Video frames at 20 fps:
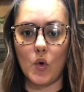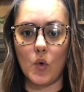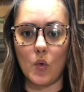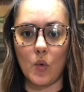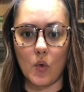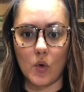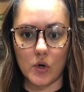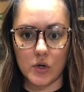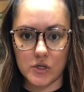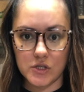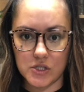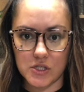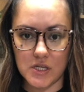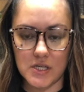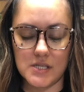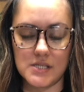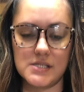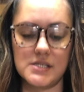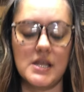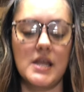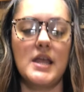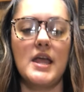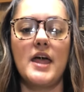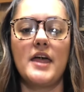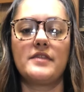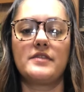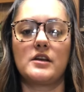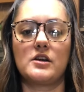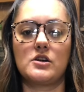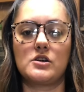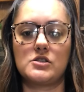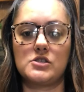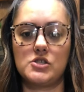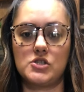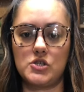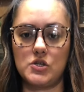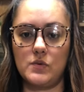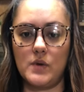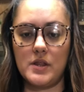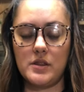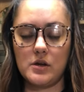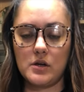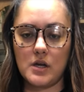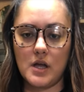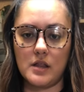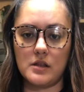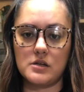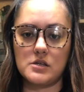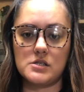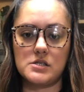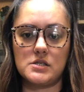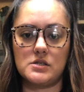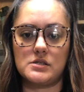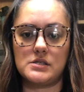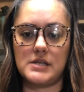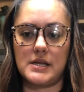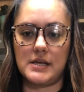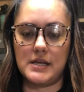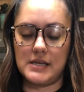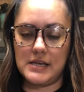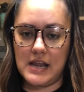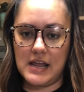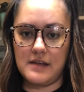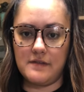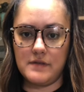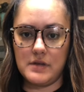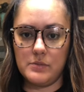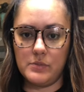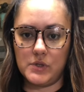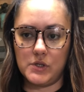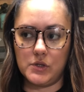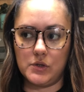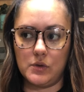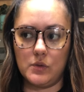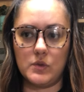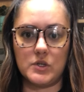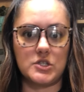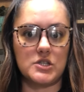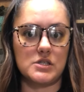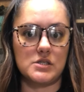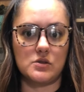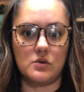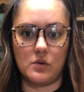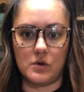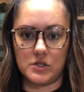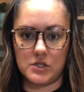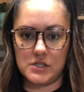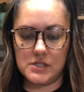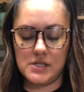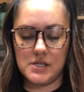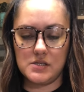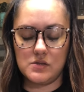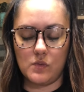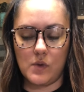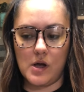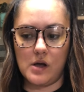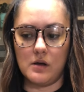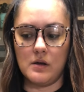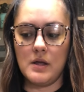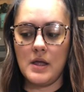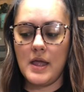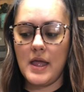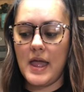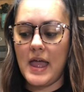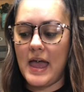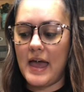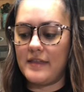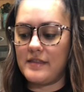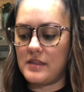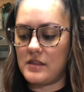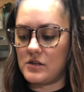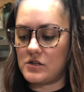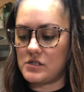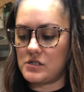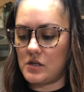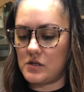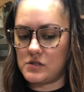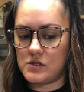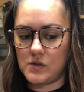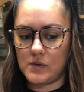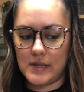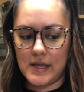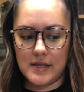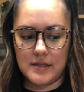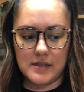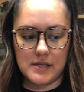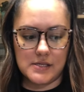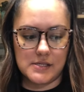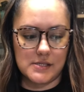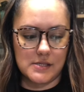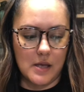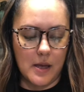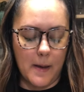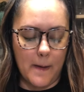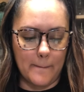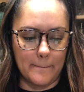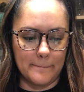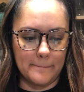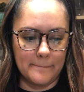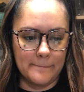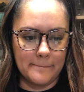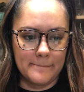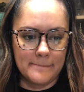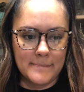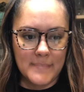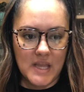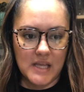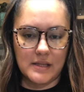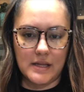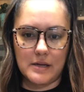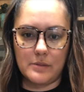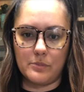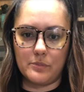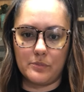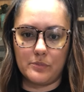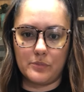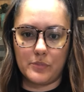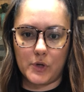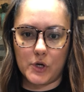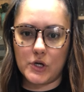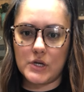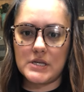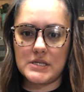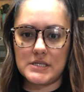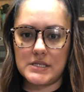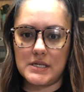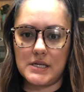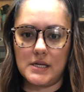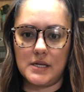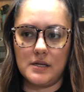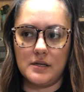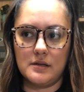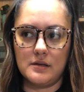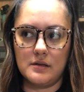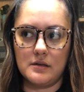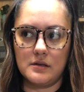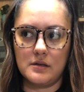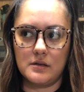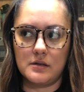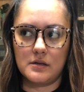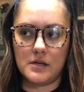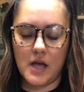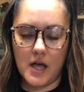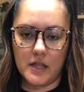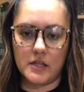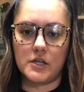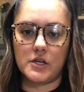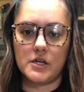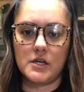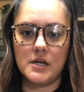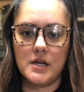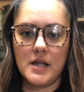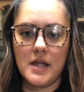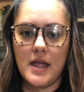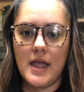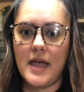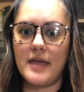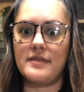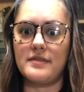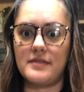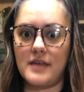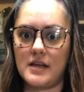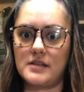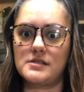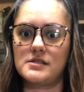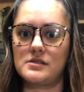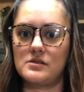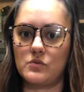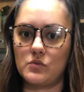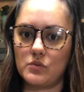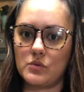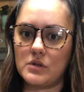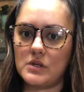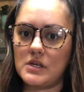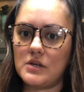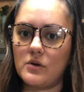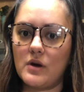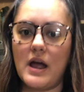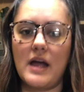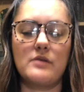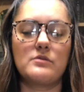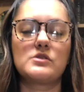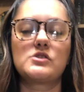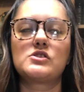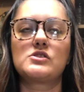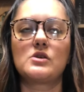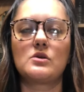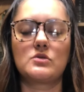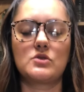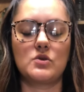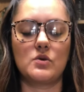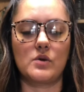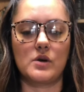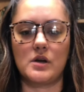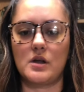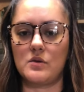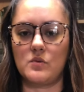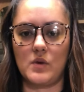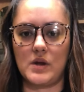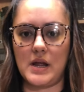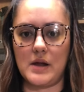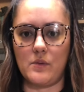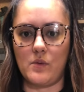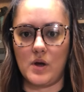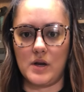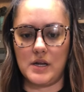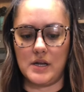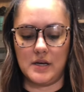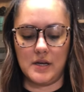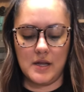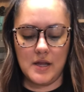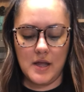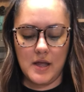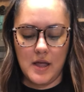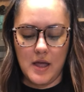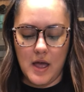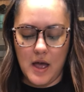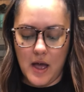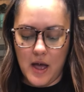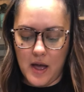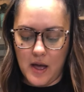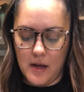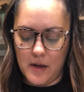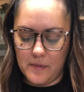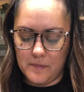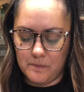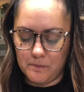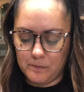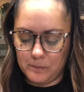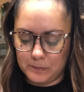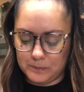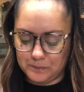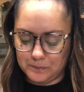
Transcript: gorgeous. There's two other colors. There's like a navy blue, which is gorgeous as well. And then there's also like this um, like burgundy color. And that's really, I was so torn on what I wanted. Um,